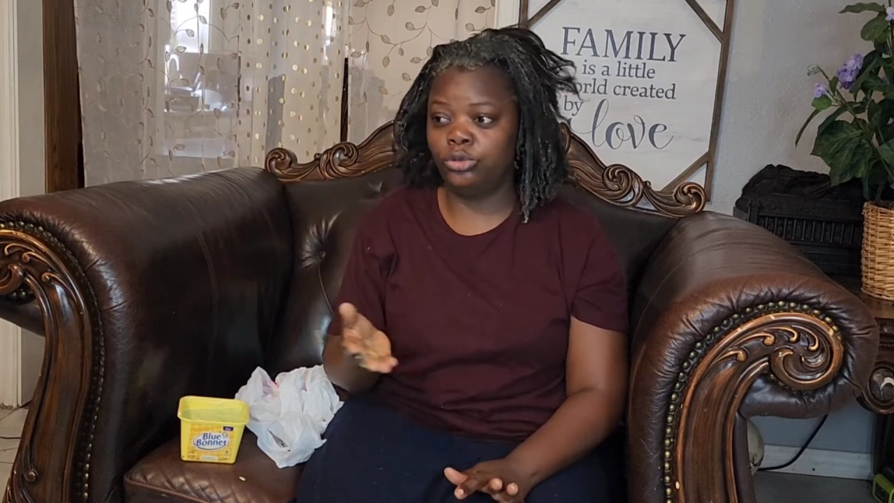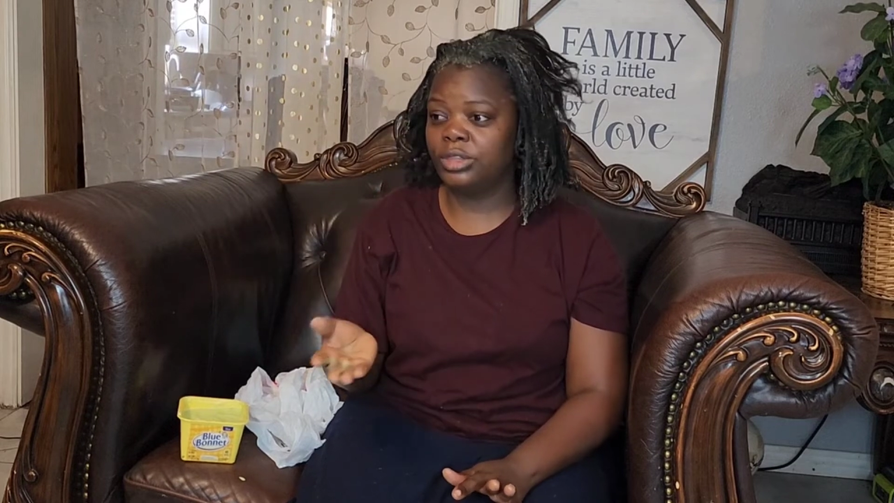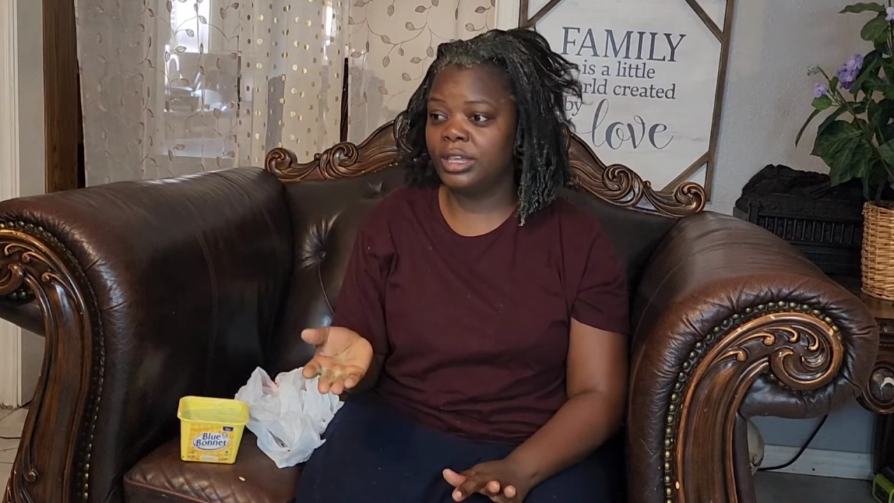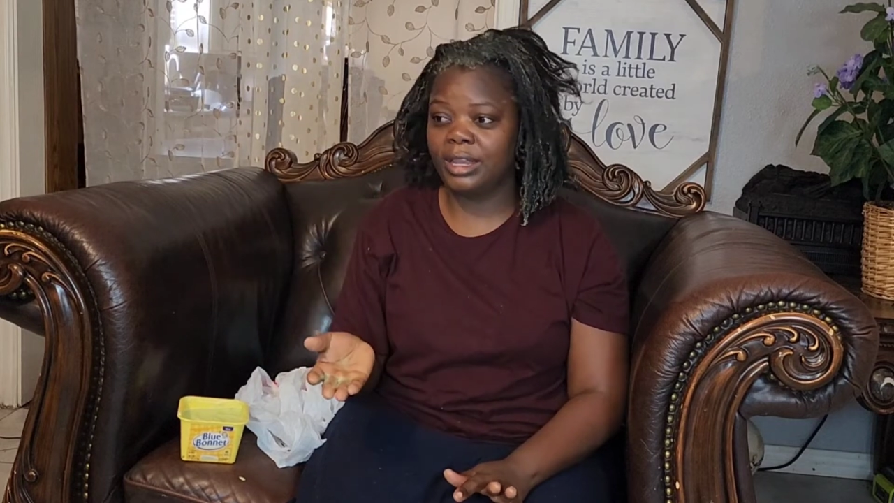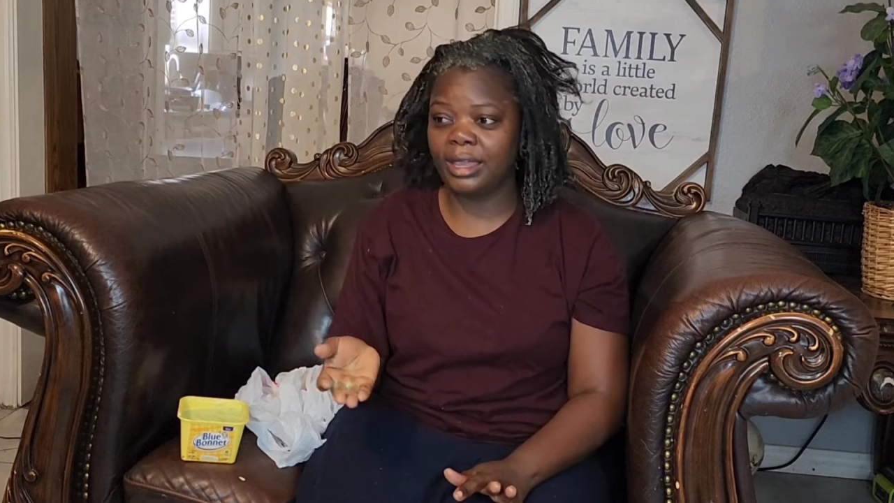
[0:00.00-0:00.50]

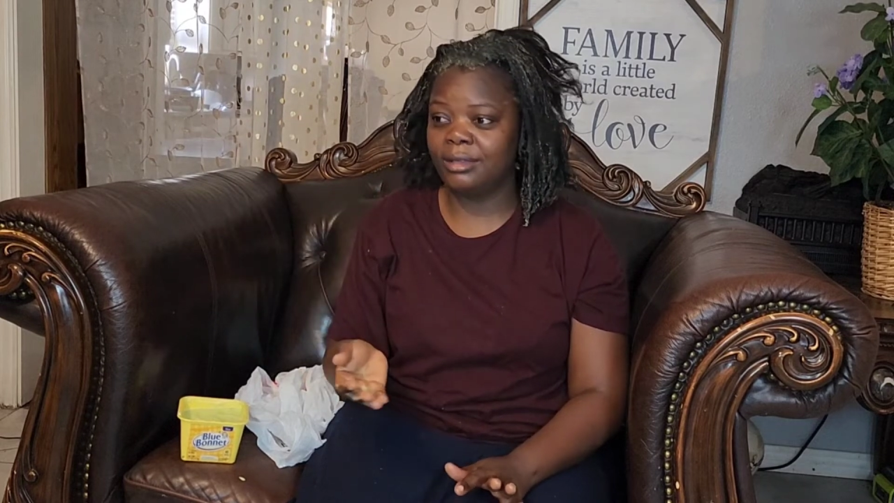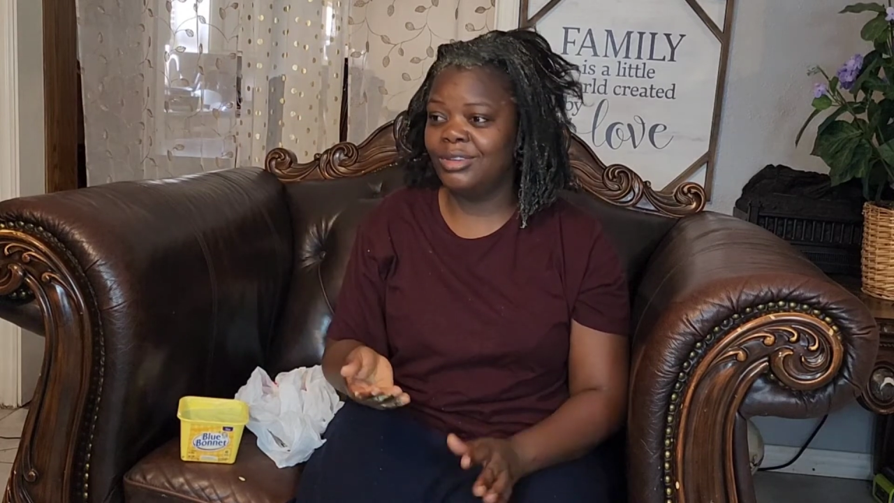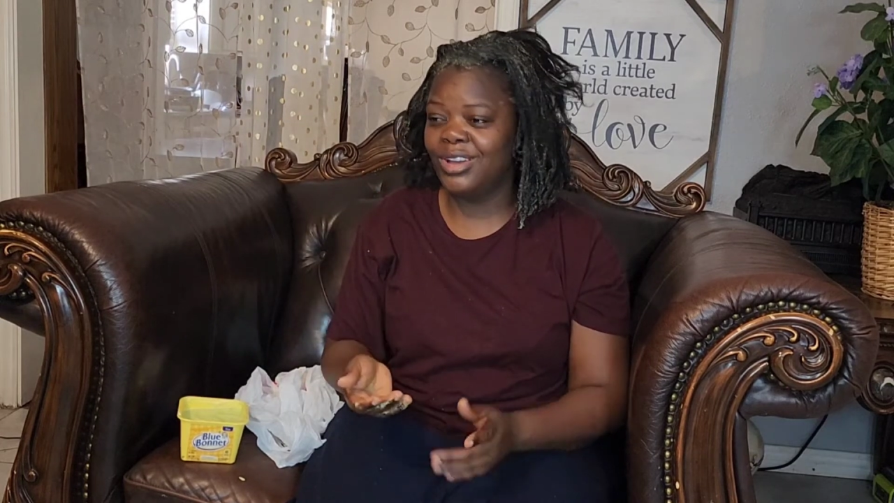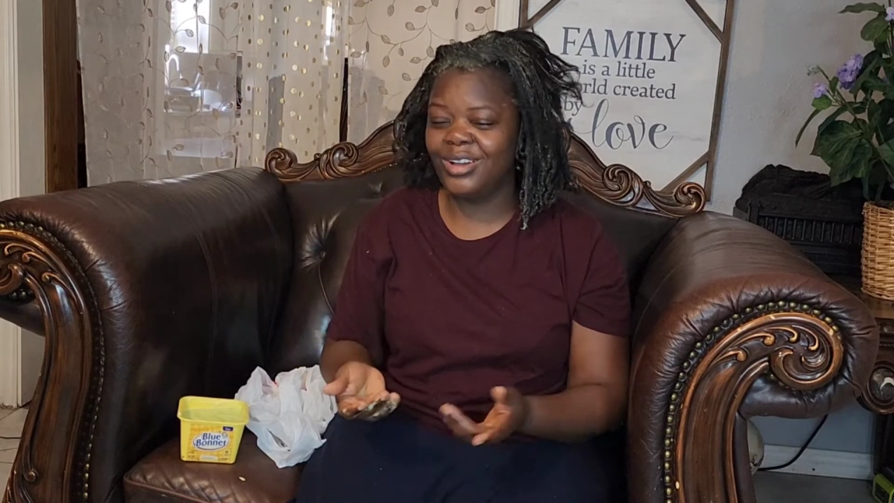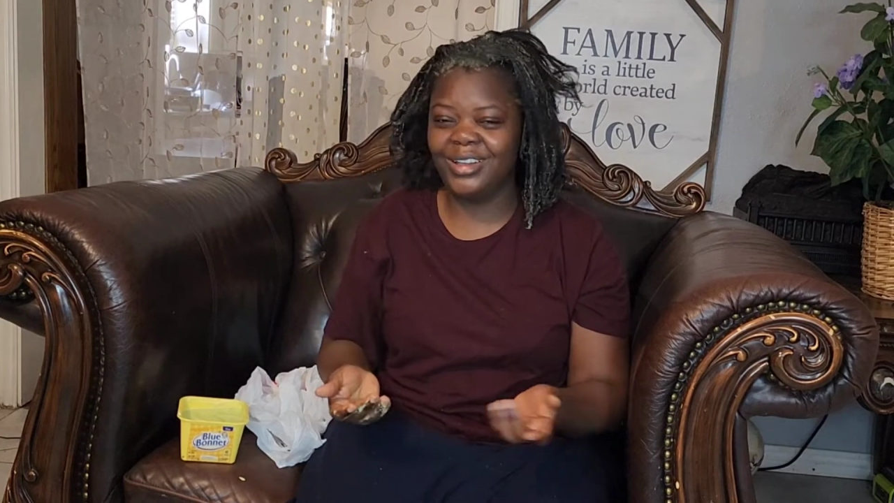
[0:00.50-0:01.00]
think like, no,